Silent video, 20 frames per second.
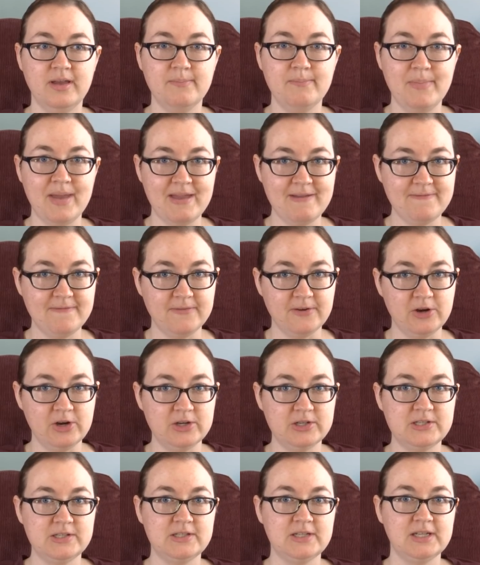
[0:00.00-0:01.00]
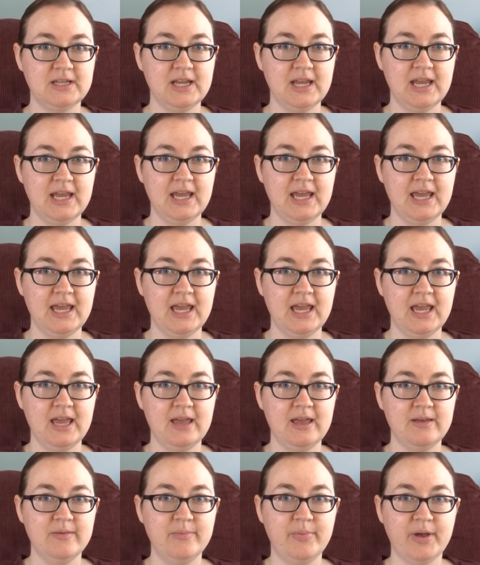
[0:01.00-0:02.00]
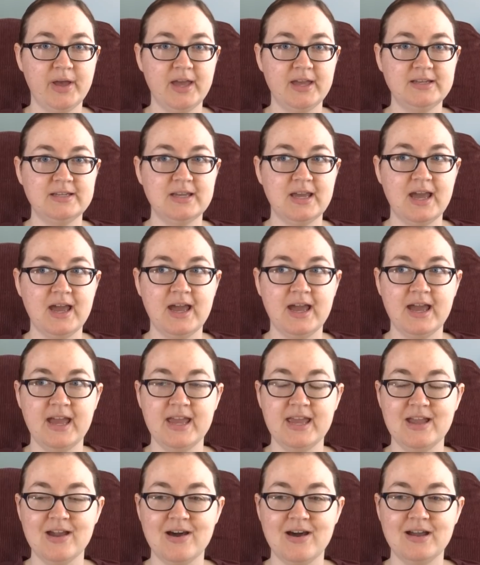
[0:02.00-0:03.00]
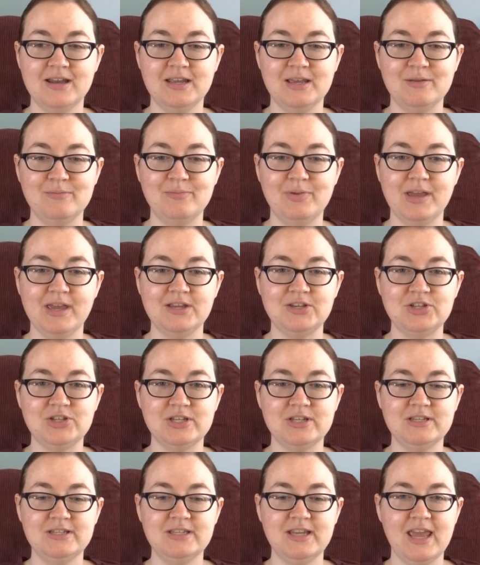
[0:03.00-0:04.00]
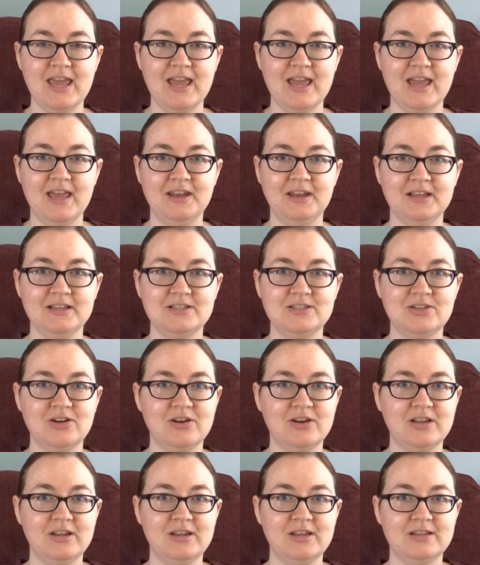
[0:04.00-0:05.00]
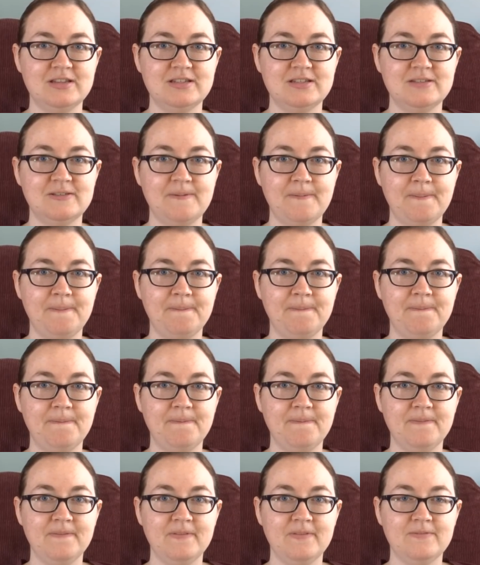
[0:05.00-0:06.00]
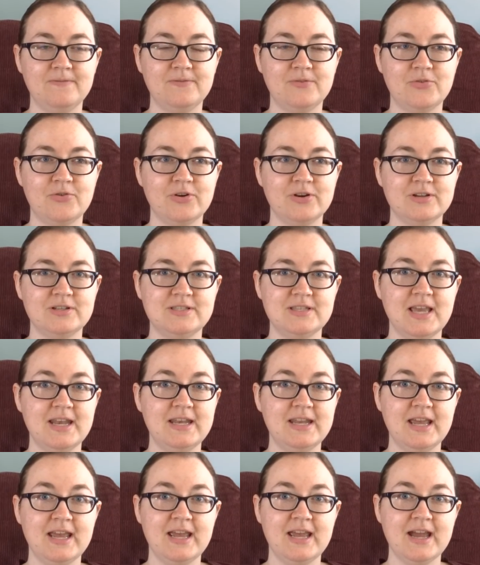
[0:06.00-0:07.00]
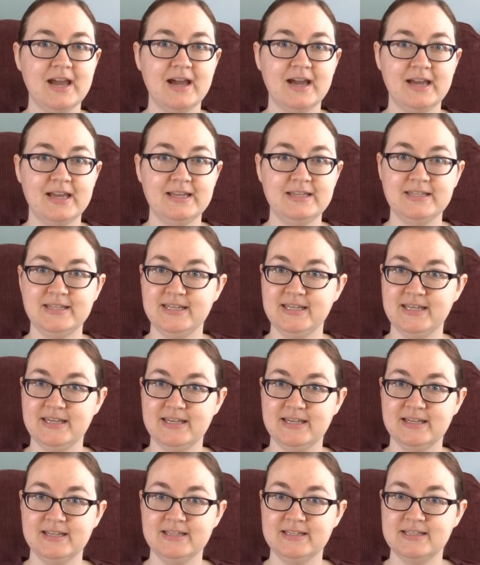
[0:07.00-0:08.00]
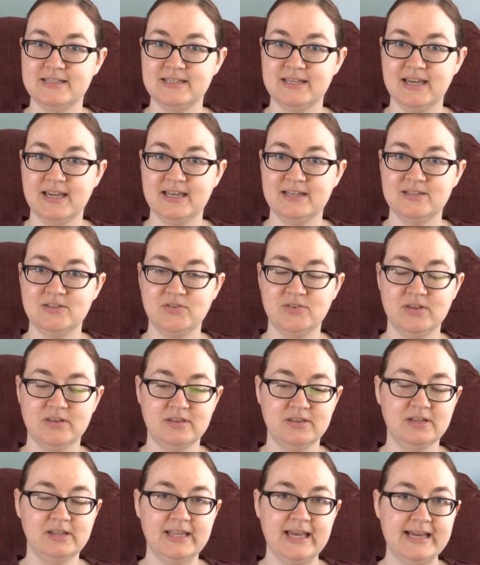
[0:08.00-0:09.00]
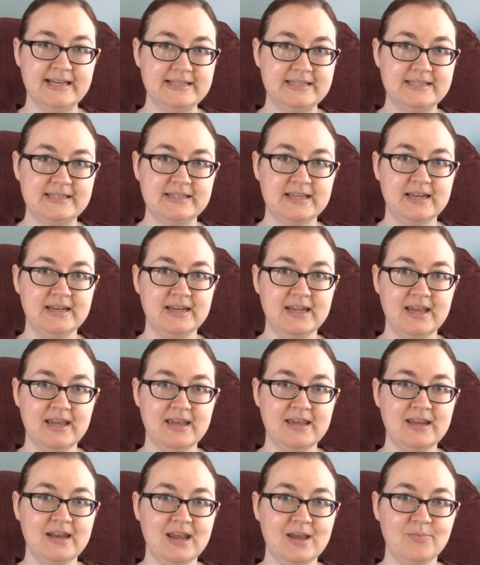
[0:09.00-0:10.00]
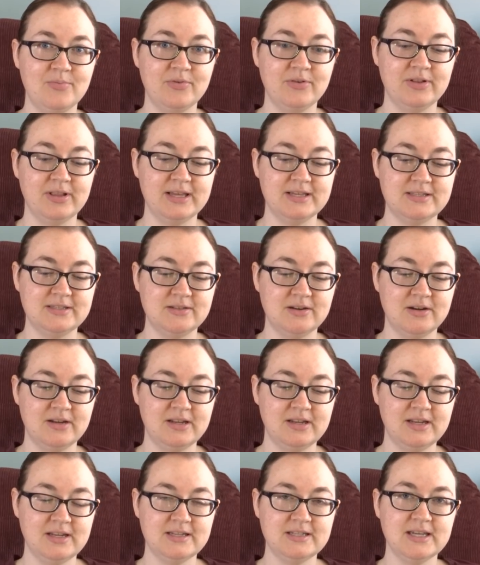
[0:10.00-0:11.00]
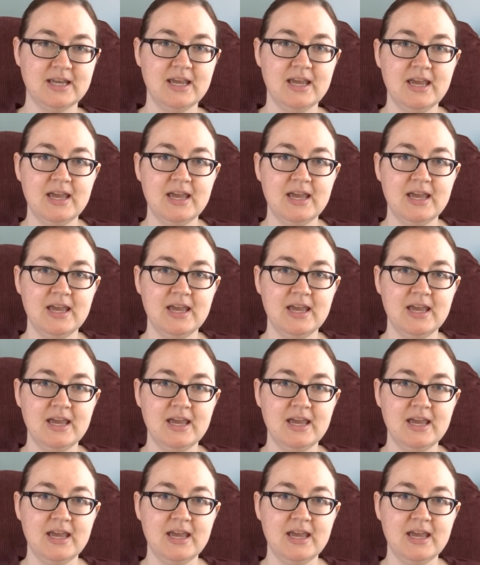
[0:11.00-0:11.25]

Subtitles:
May 1st, but I got impatient and I started it for Sunday high tea instead. So the last Sunday in April I started it.